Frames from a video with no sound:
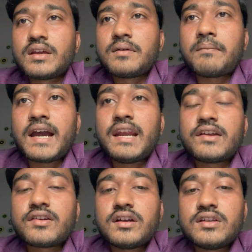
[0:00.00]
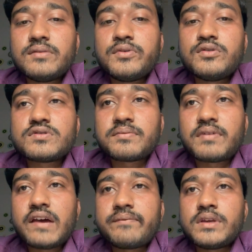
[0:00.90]
Bilateral diffuse
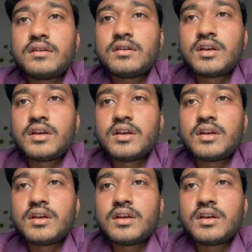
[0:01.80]
fluffy